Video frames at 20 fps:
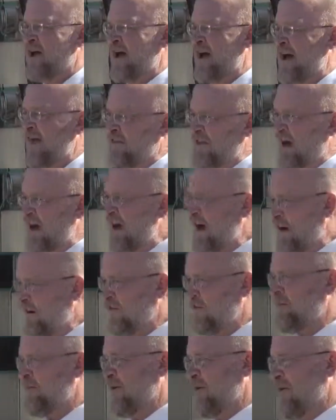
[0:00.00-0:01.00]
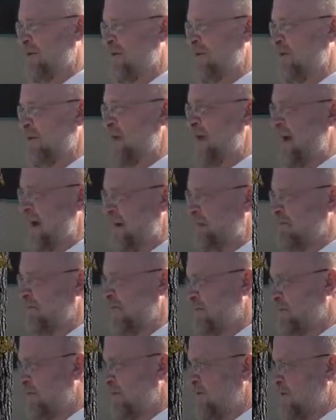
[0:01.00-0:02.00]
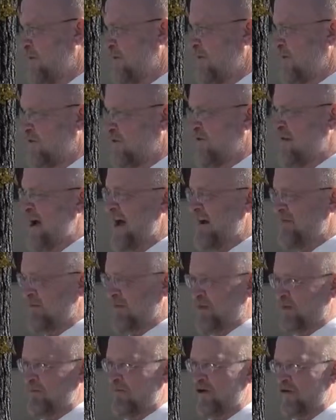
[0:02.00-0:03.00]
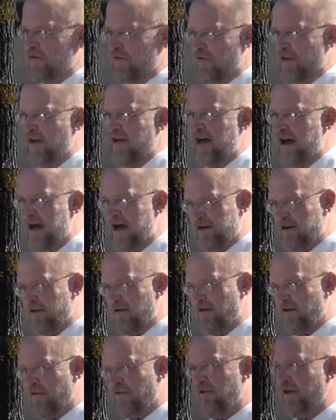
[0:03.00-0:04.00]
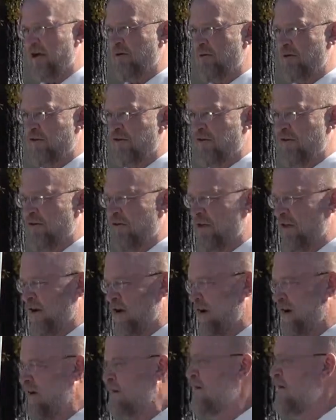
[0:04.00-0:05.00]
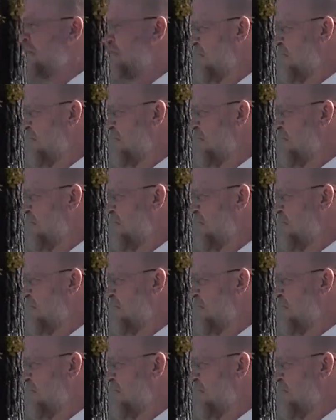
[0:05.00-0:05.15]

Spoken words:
At the hospital, we had people who were still drafted. Most of the doctors that were still there